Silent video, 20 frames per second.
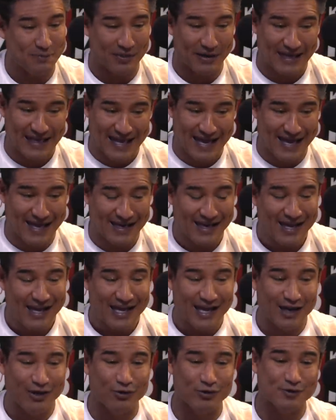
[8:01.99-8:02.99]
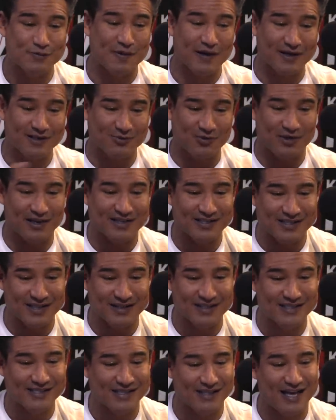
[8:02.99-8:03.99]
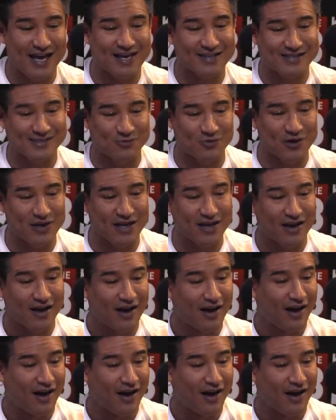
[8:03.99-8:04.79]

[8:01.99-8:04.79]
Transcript: But again, it goes back to what I said this last week.